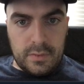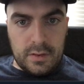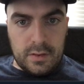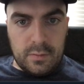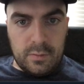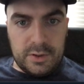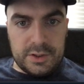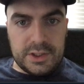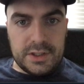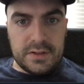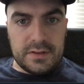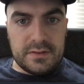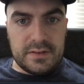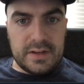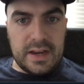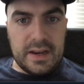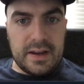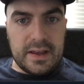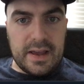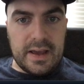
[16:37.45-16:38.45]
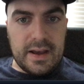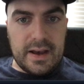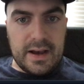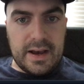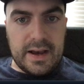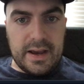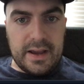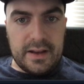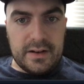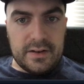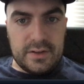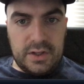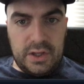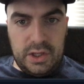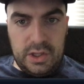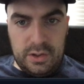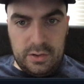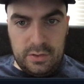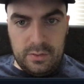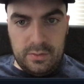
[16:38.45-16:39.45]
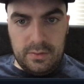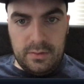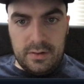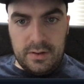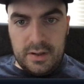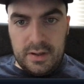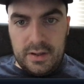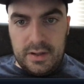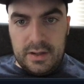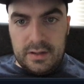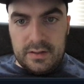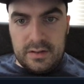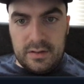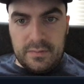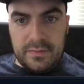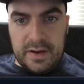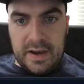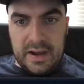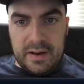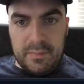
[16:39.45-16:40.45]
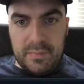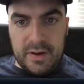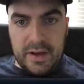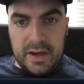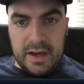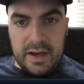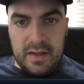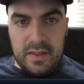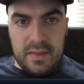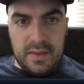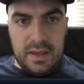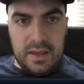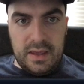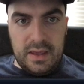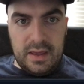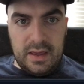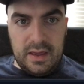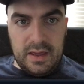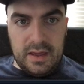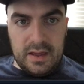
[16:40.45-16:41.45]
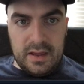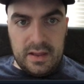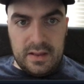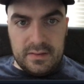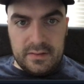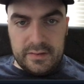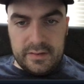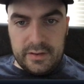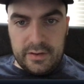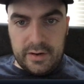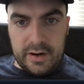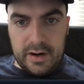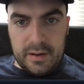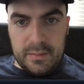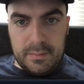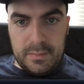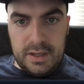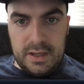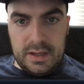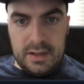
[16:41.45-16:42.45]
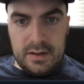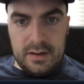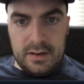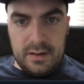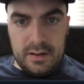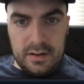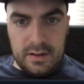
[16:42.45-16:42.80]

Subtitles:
which is data I at 2, divide by the Instagram mean,